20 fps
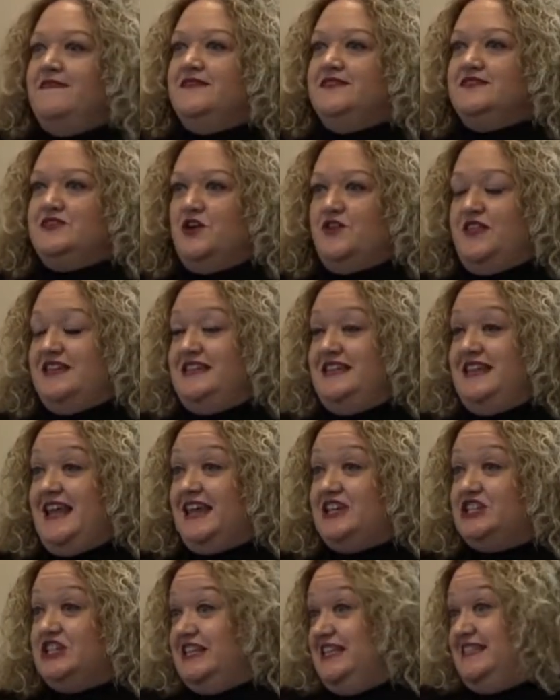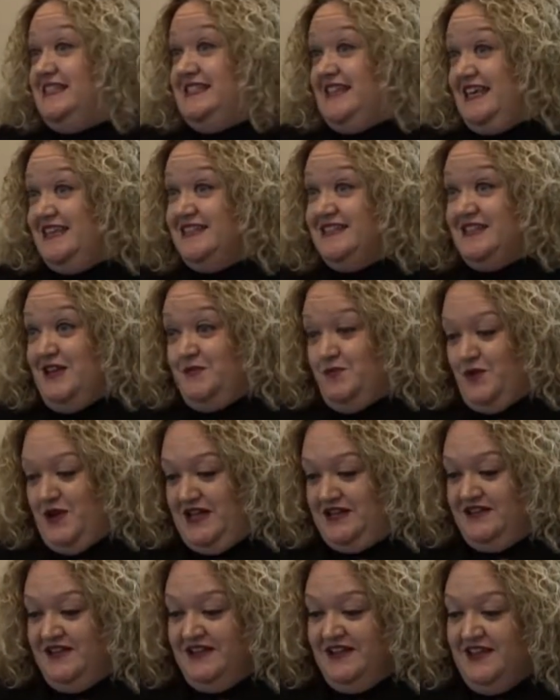So they didn't actually see
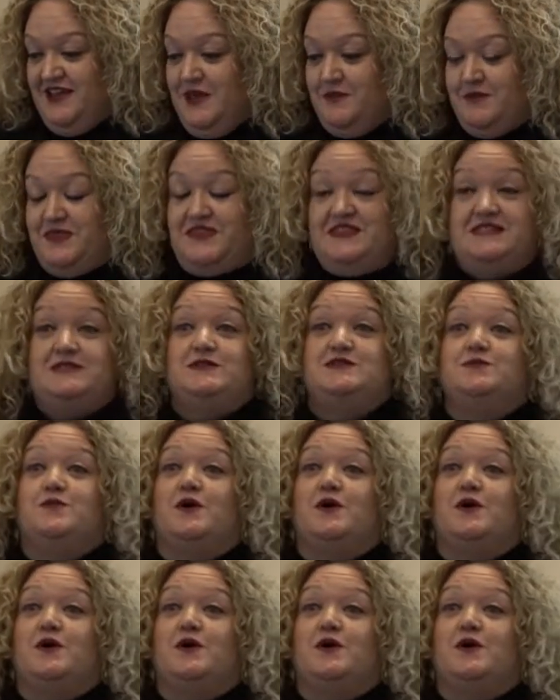someone, but this is